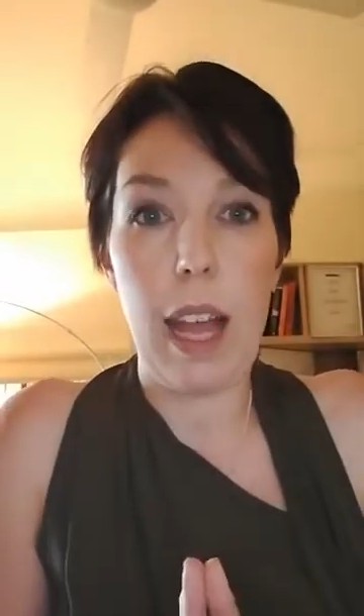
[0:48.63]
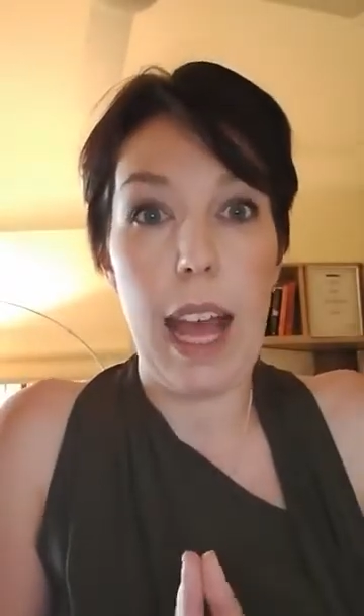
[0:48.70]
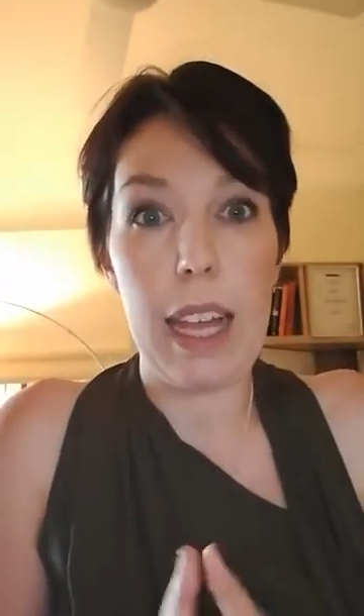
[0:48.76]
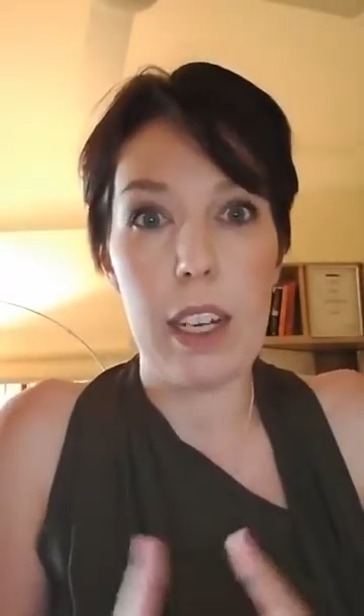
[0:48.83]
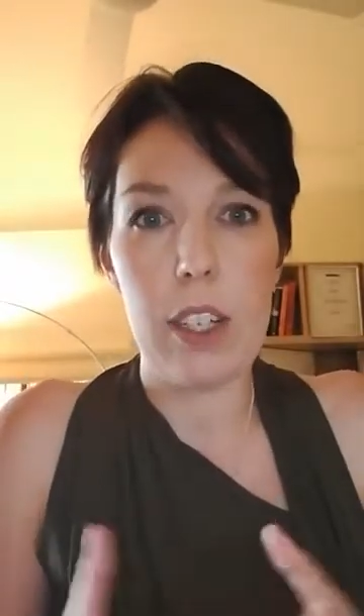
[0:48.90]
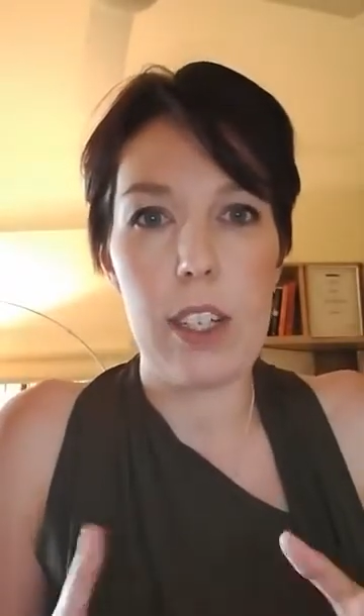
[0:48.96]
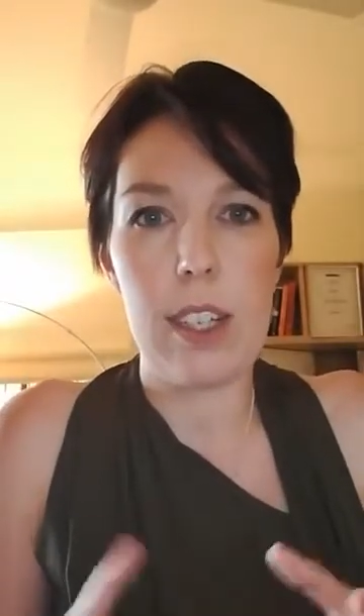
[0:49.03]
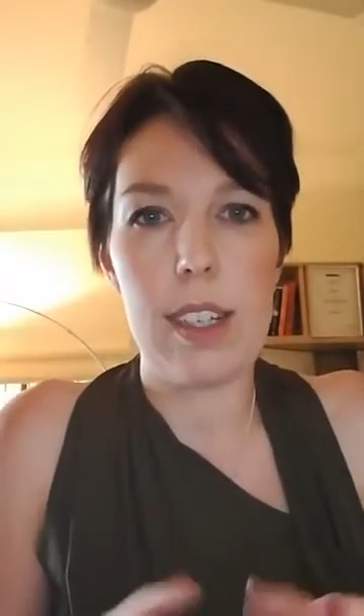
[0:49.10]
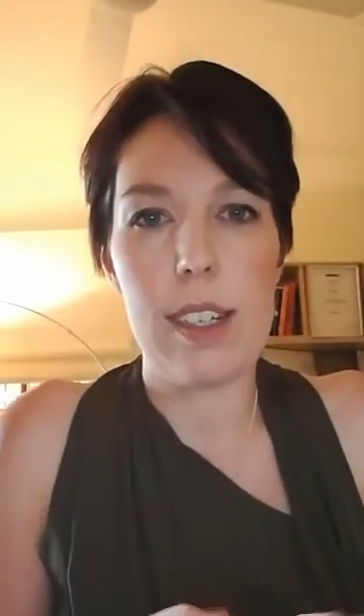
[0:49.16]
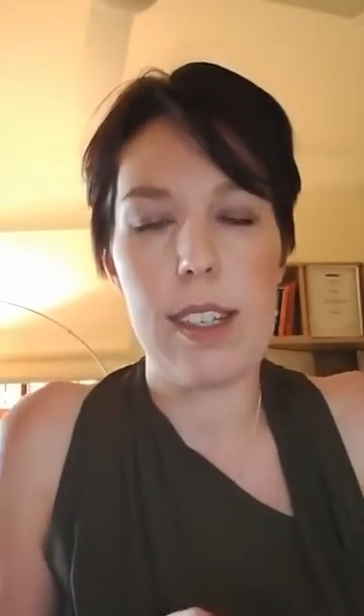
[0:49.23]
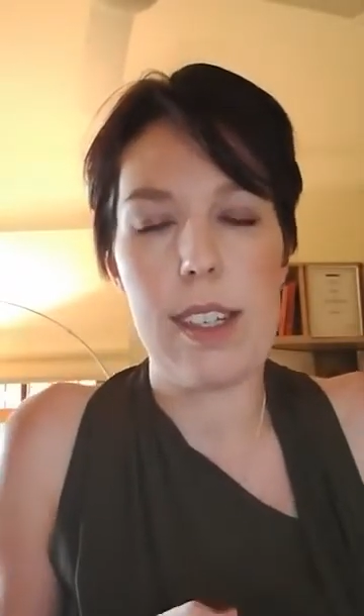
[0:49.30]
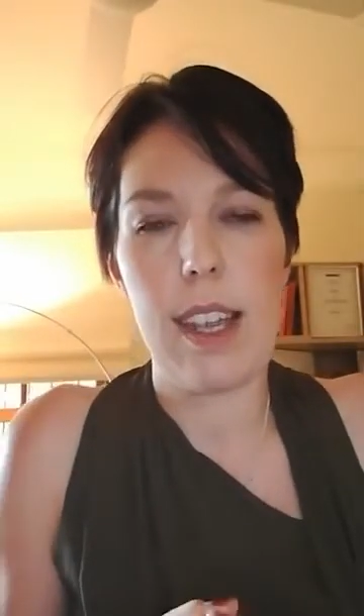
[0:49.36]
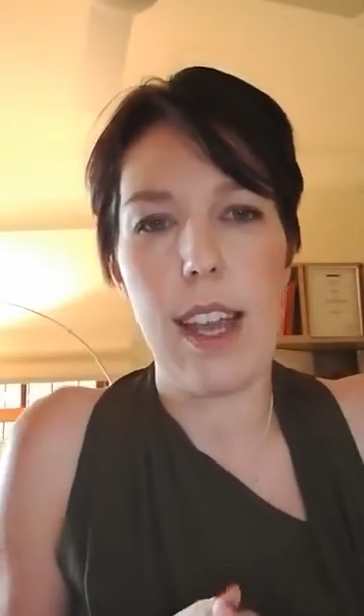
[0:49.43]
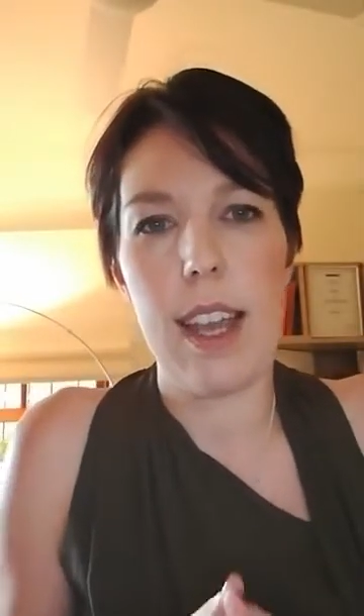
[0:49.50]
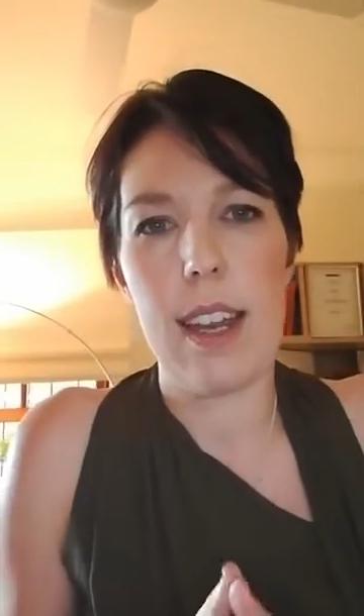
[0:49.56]
anxious
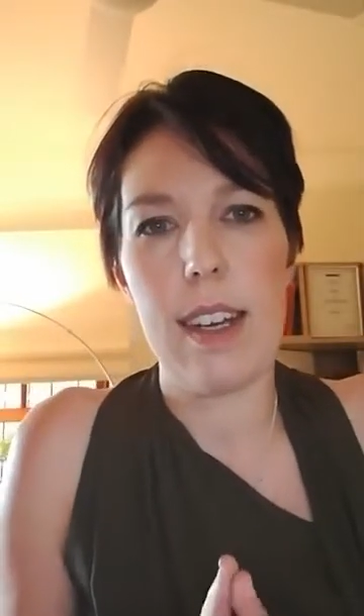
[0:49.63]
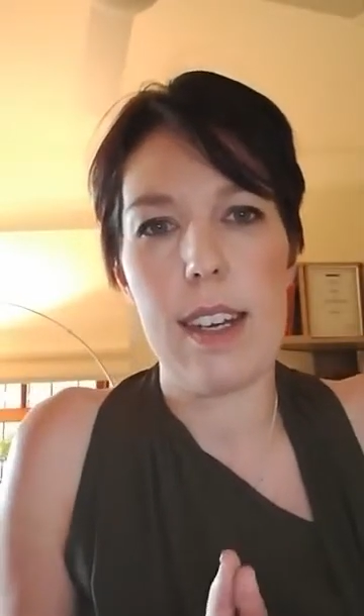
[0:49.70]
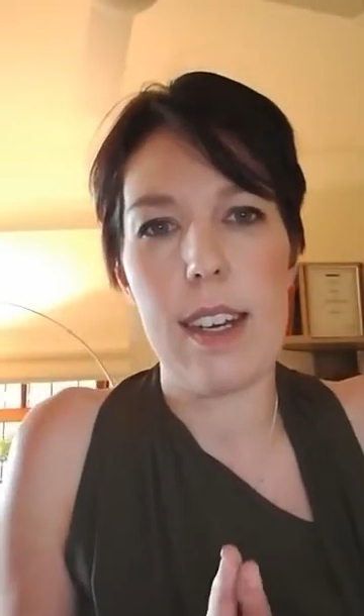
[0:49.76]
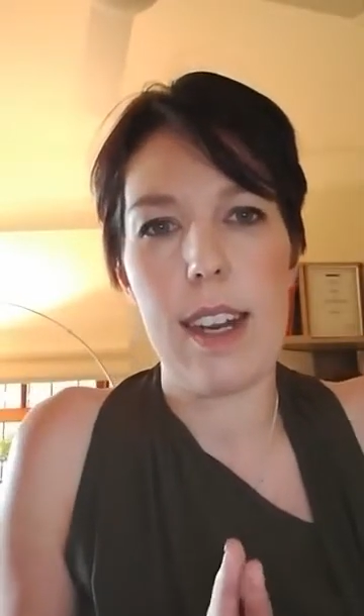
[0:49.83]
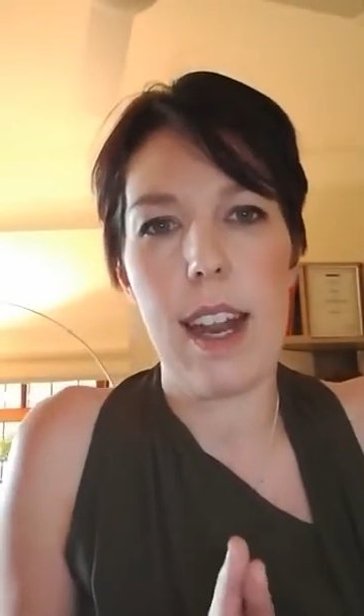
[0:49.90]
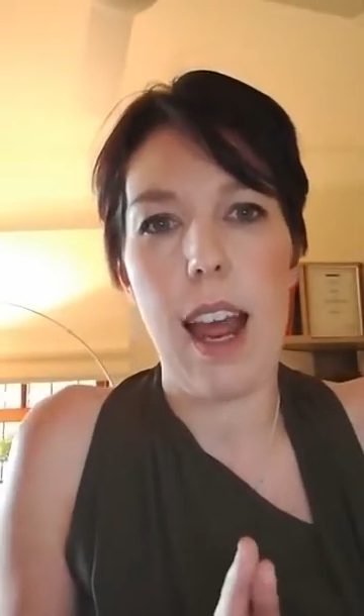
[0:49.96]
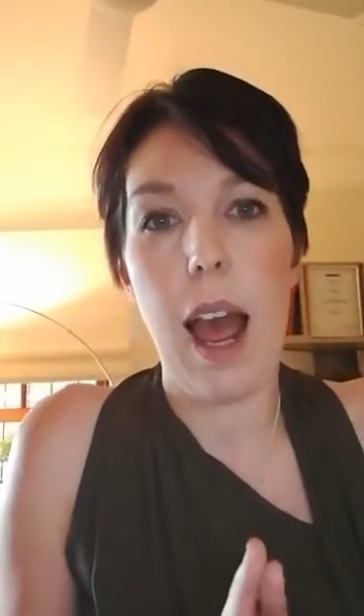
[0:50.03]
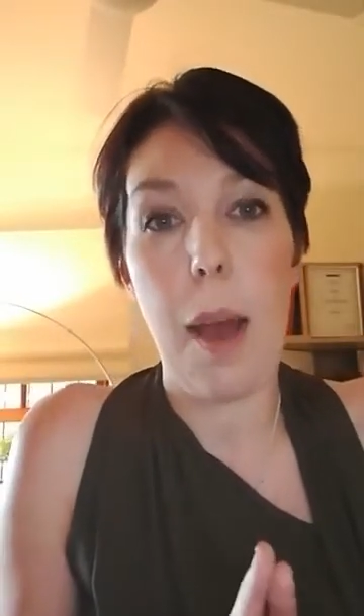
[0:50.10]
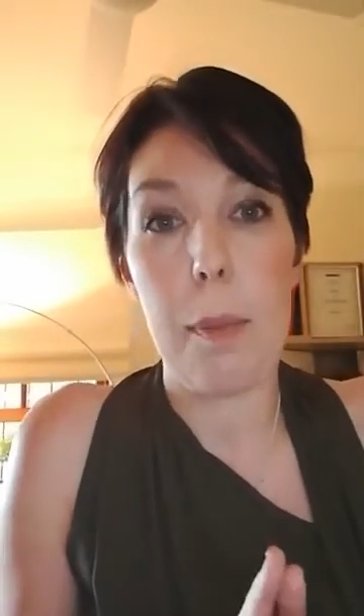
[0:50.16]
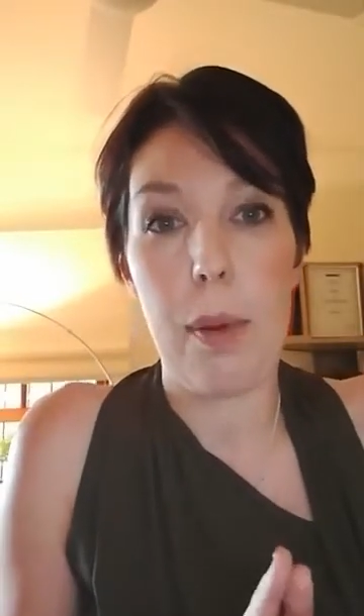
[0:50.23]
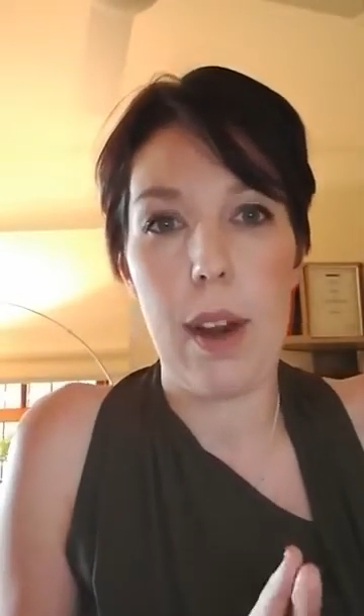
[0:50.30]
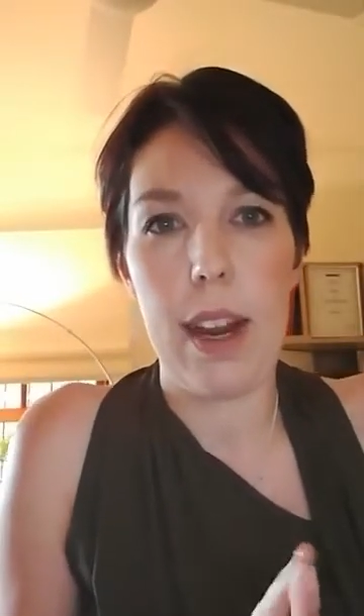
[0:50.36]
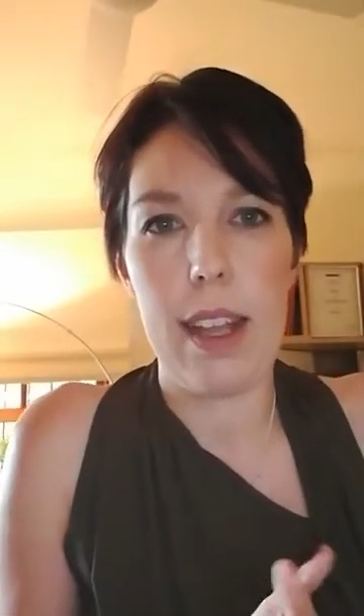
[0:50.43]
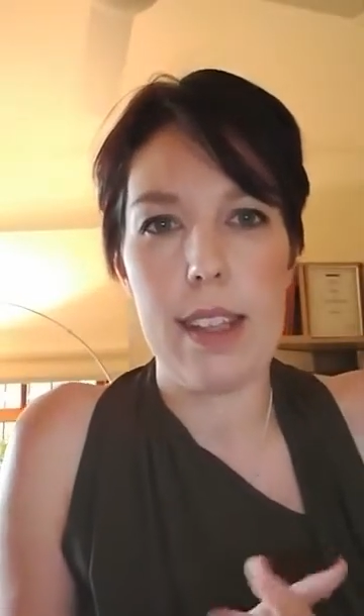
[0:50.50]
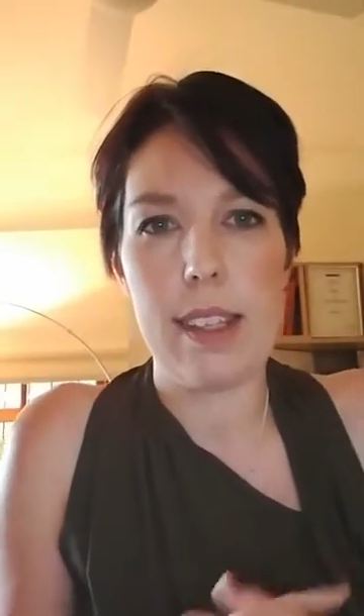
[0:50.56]
and
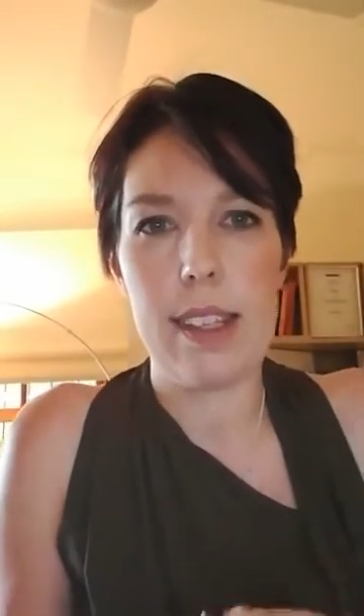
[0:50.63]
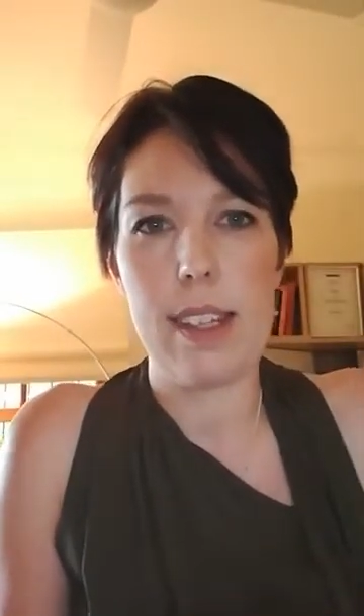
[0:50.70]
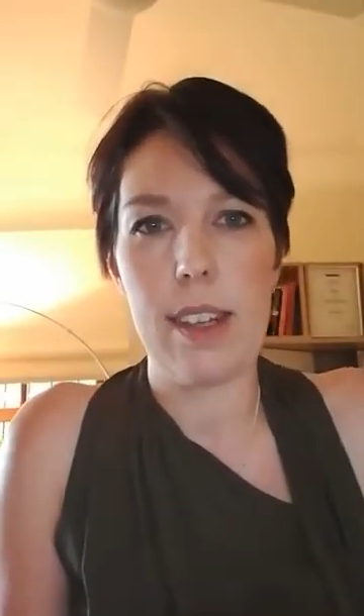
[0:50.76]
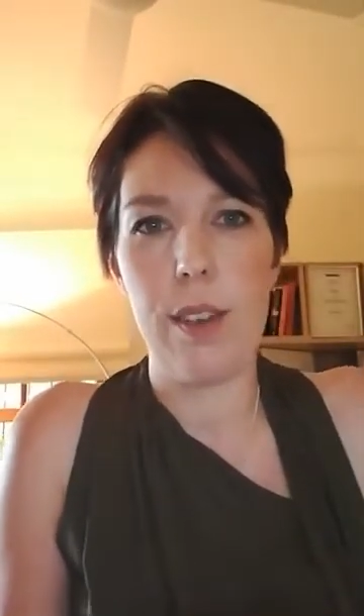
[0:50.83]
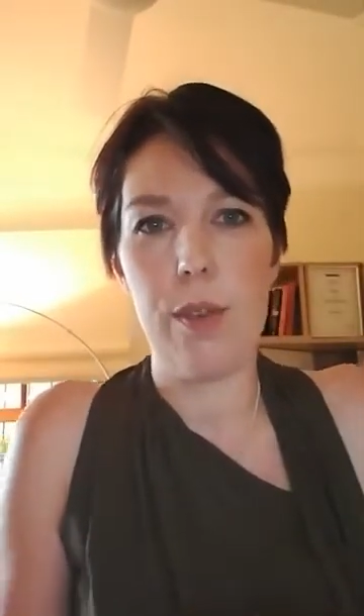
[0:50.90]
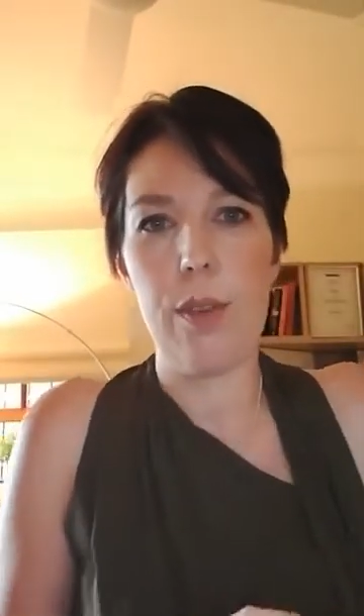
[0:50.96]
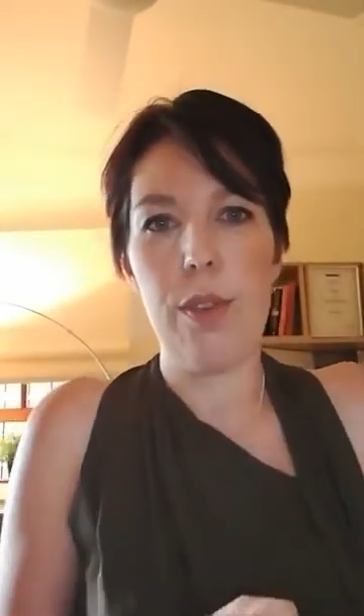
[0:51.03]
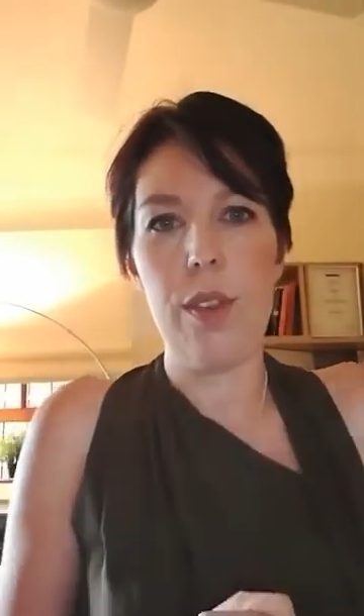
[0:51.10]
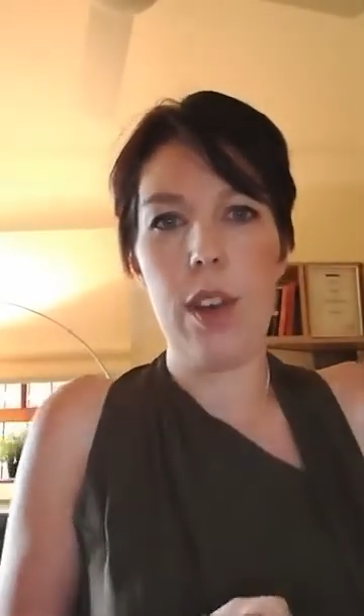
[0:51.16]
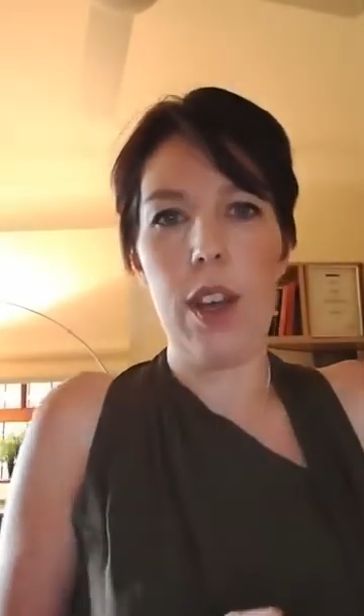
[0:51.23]
apprehensive.